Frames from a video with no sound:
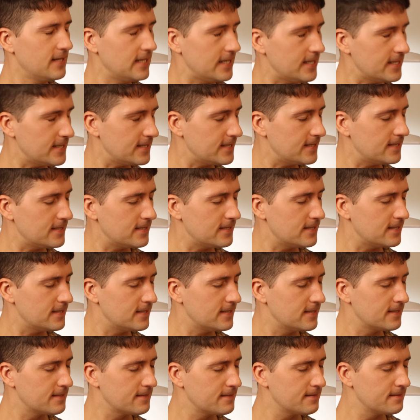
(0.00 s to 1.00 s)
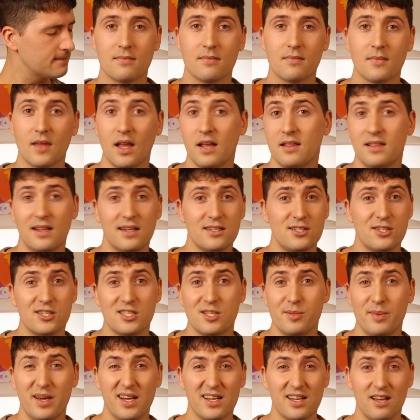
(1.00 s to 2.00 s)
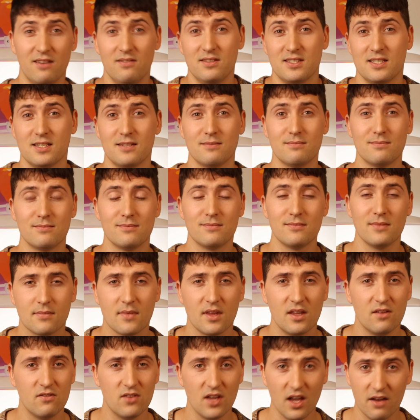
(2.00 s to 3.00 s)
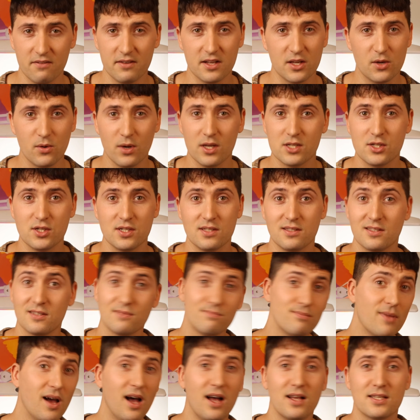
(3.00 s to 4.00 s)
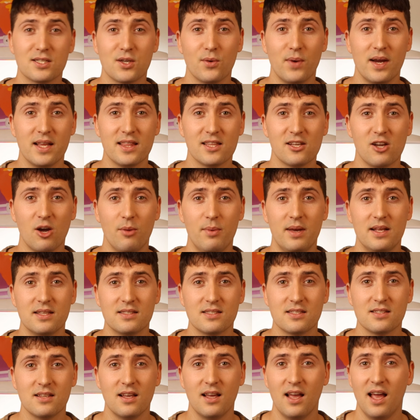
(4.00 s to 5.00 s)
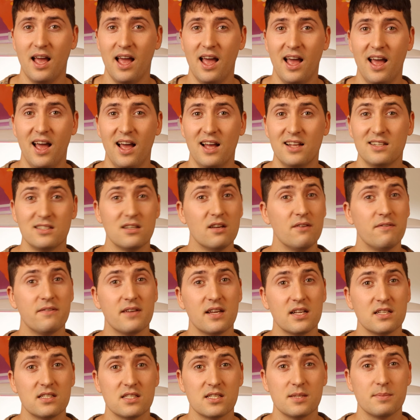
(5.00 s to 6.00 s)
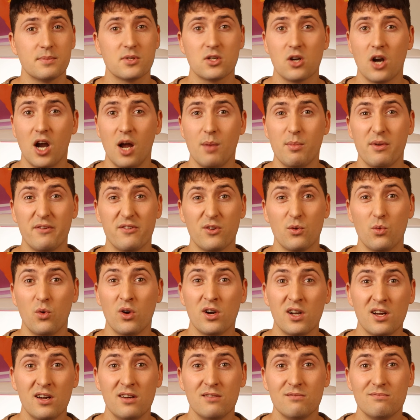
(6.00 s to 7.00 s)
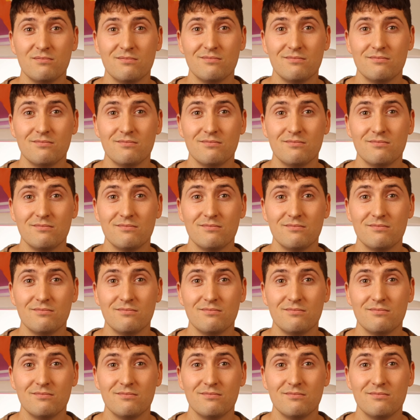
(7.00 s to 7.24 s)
Yes. And that just about covers it. If you have any questions, ask away in the comments, and don't forget to subscribe if you wanna.